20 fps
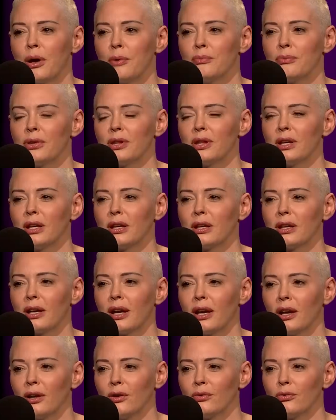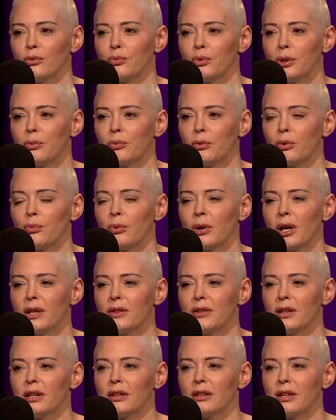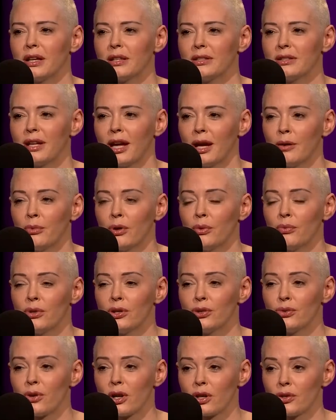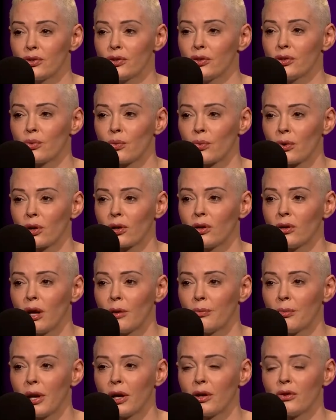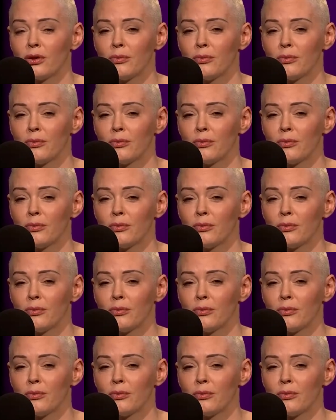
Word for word: empathy and care for people. But I think things can be restructured to work a lot better.